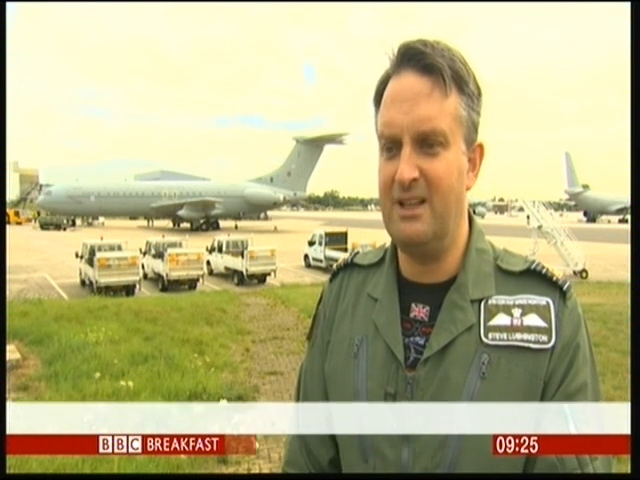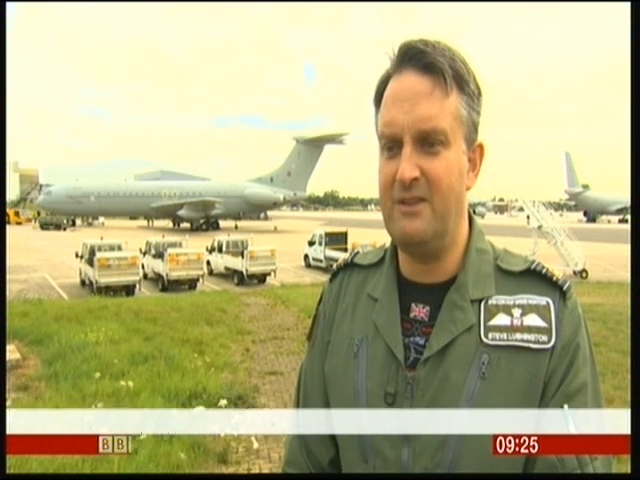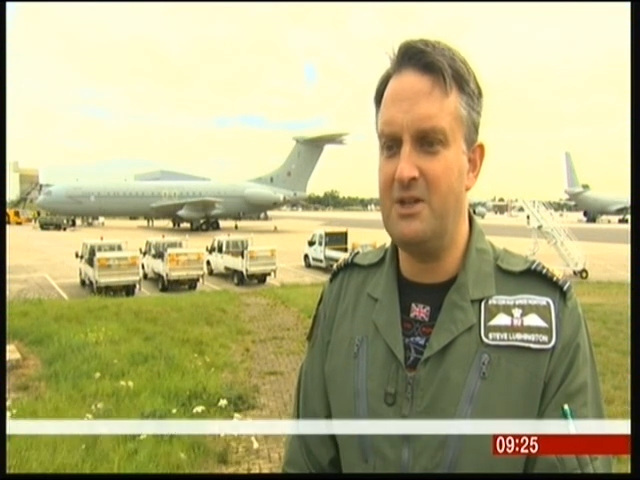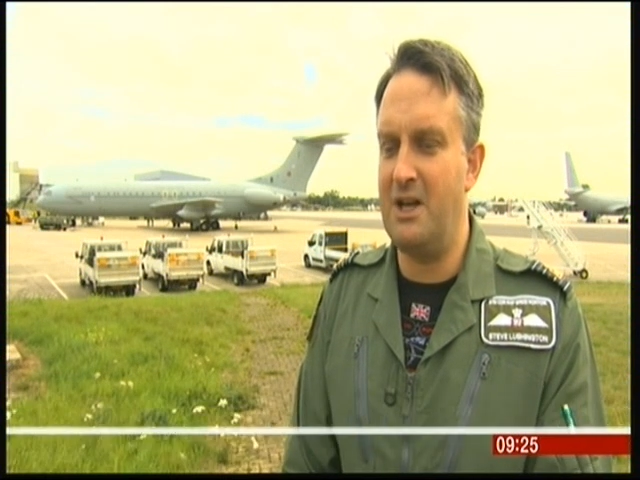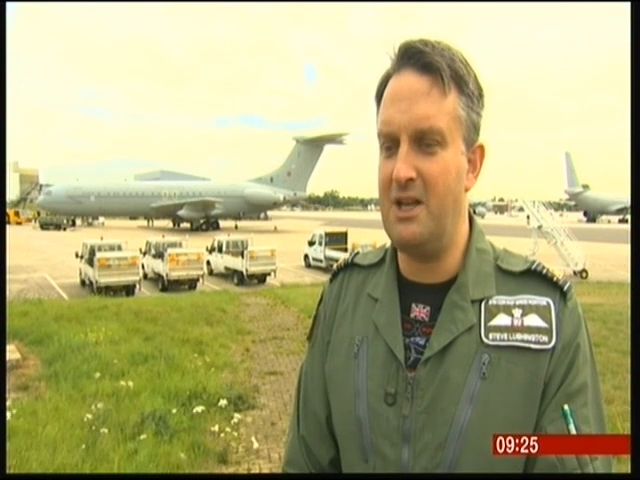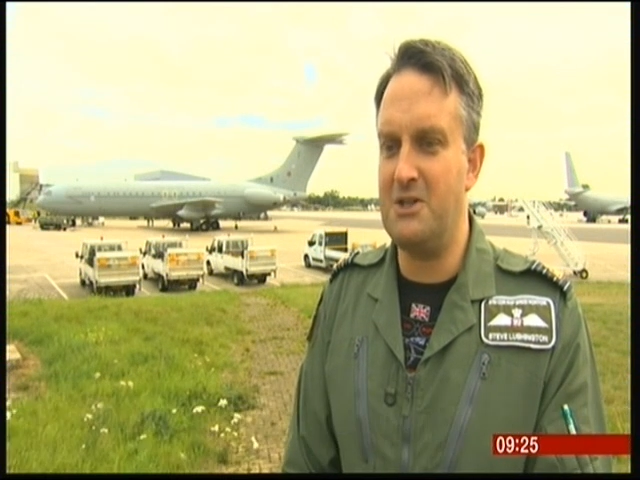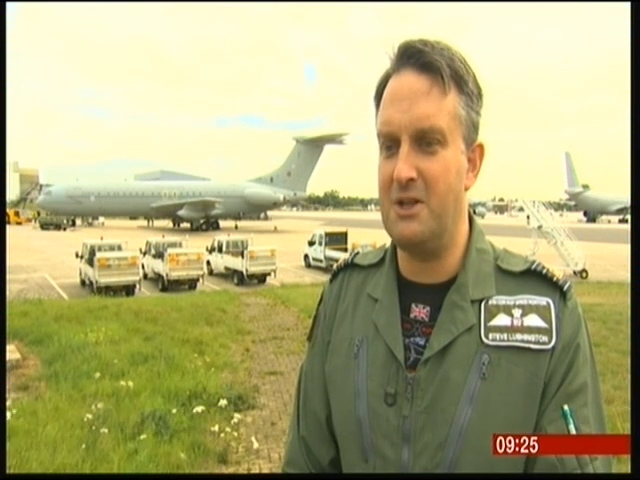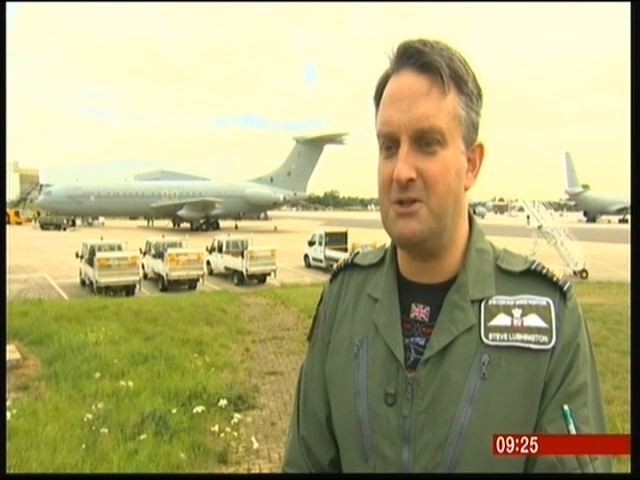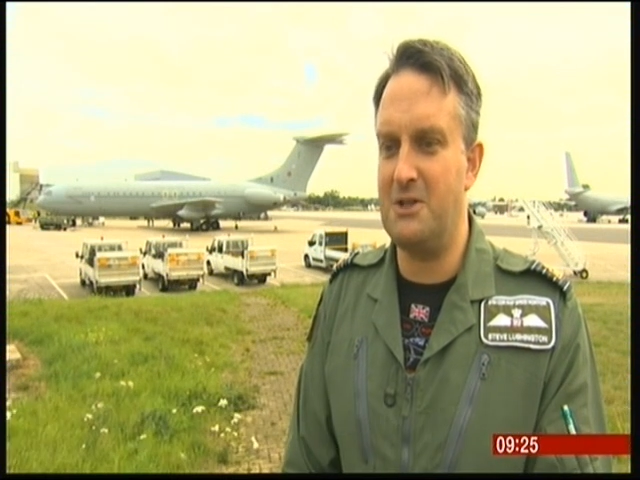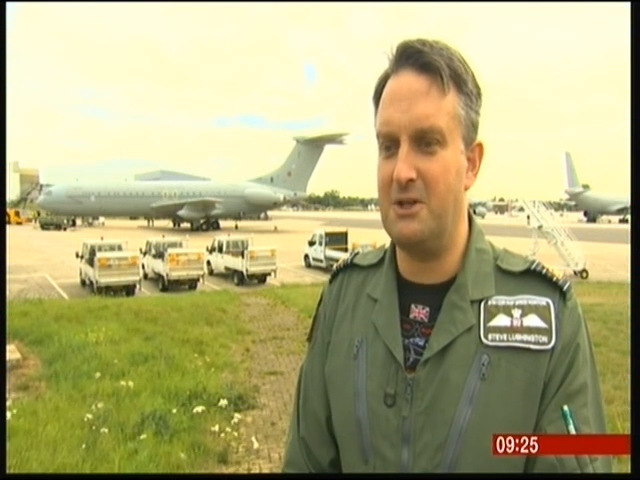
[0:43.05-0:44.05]
And they've done
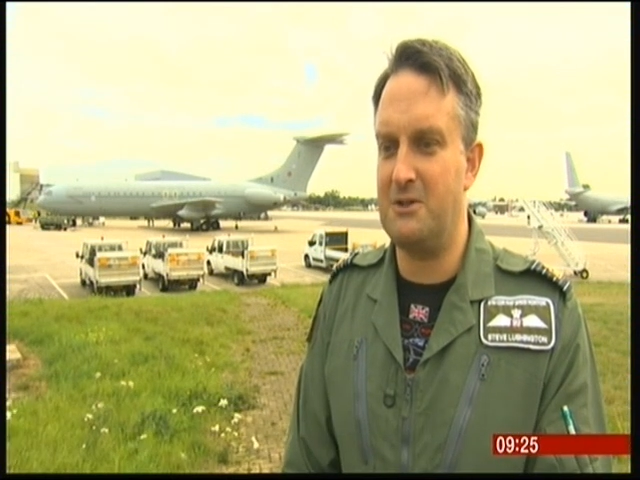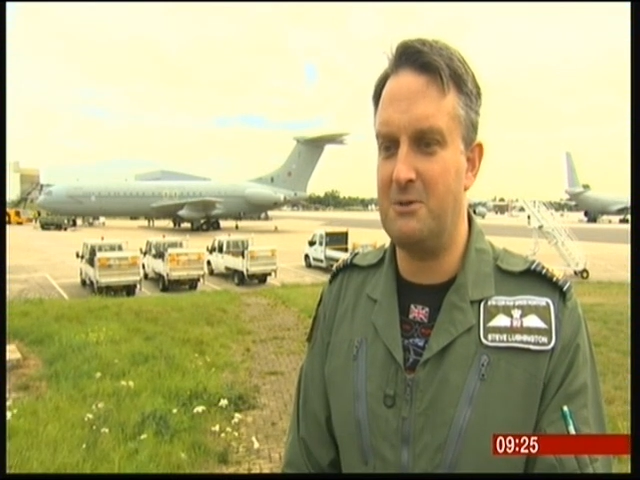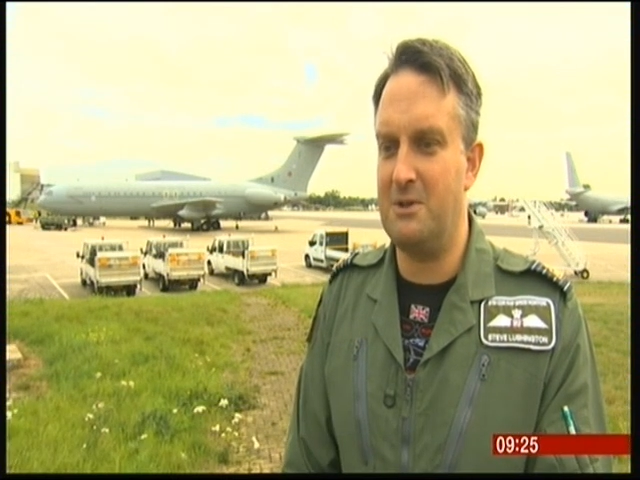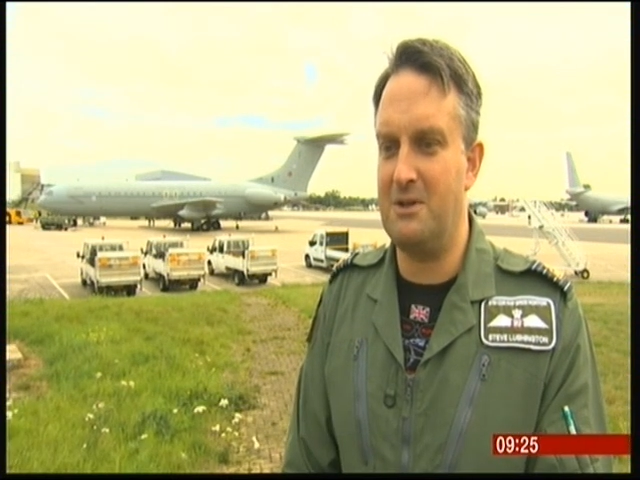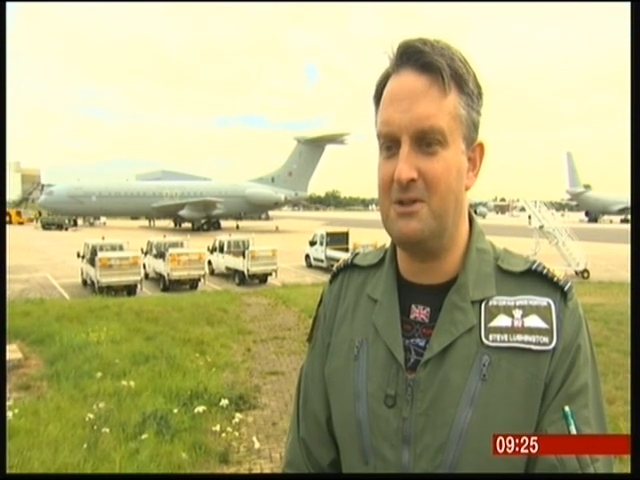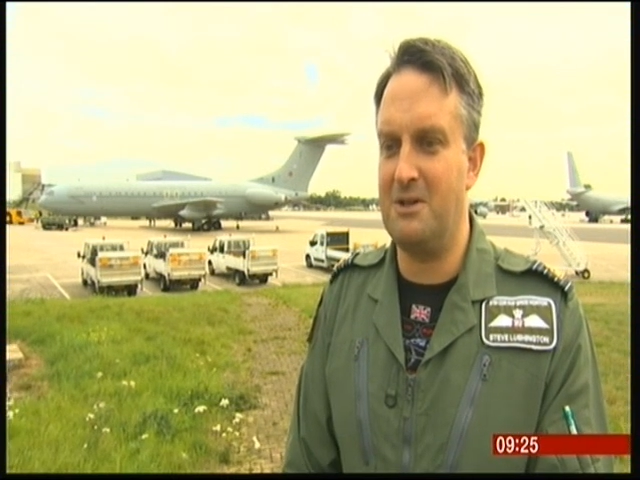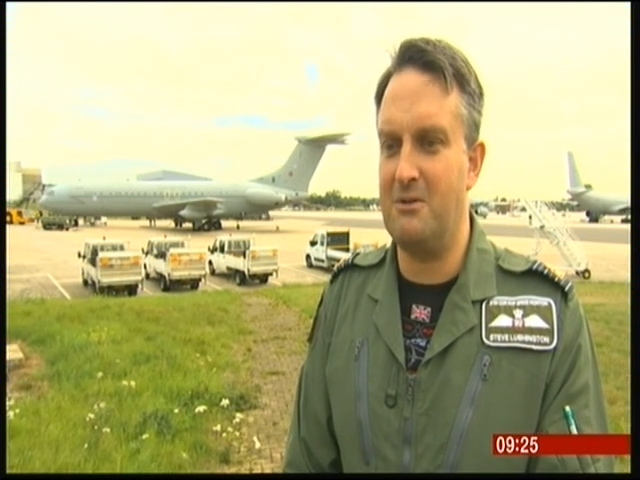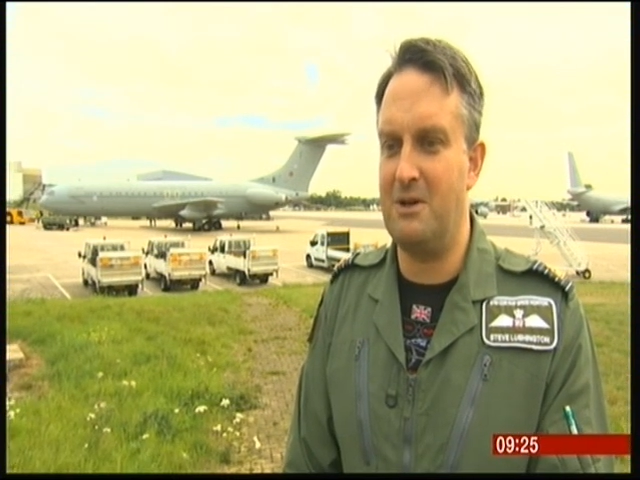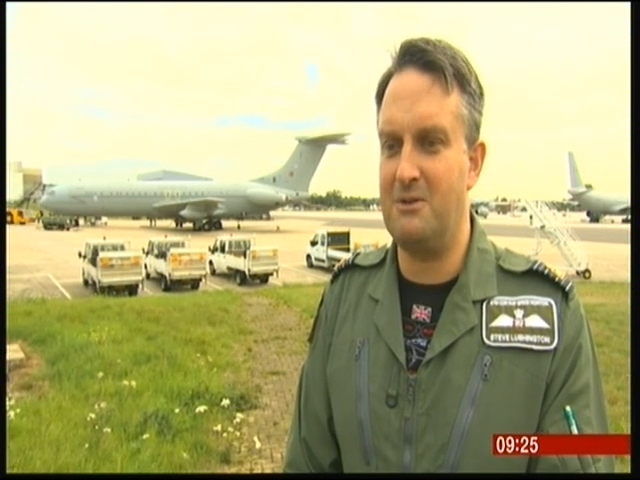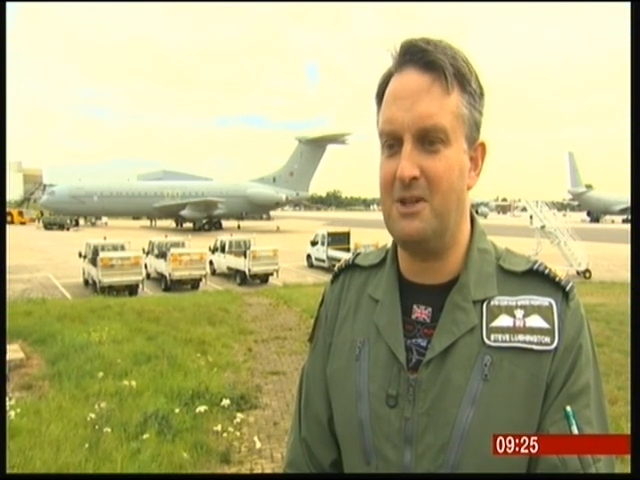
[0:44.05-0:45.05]
each of those tasks with a
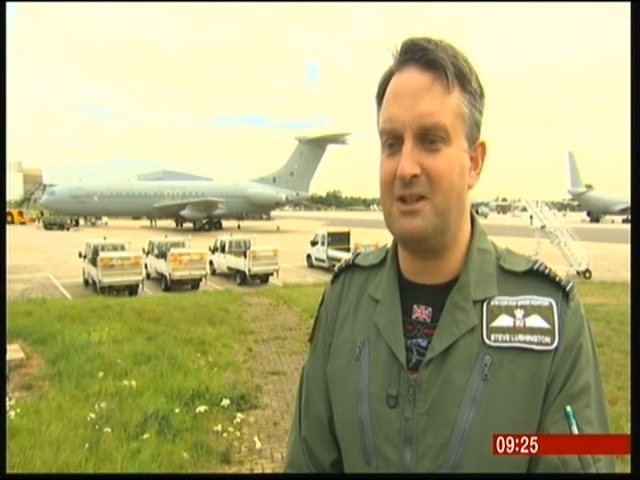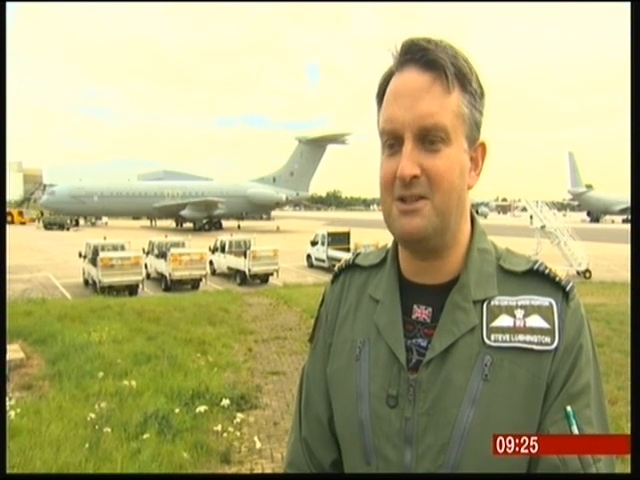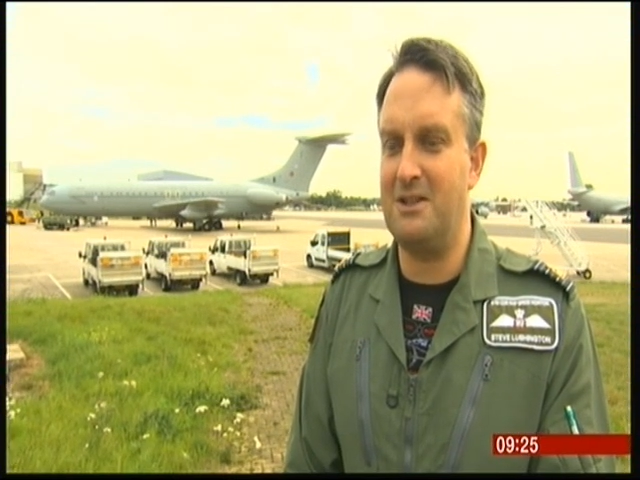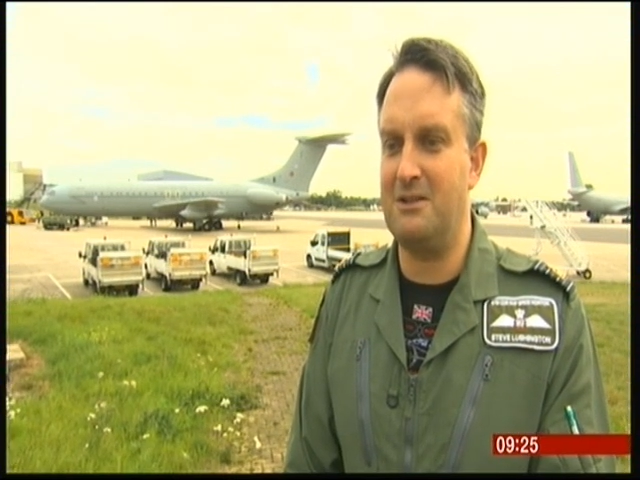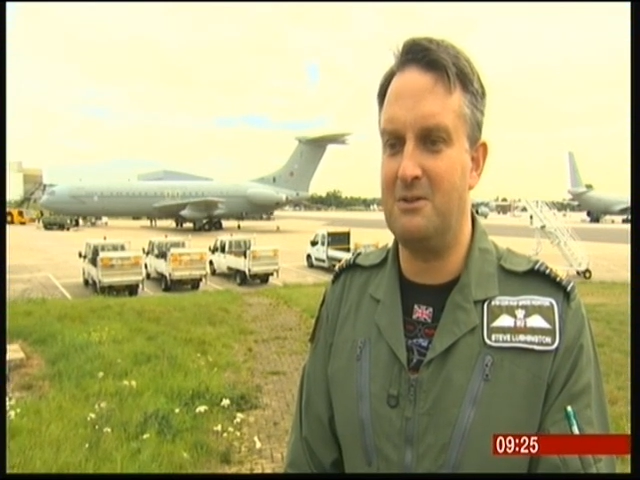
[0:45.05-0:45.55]
degree of dignity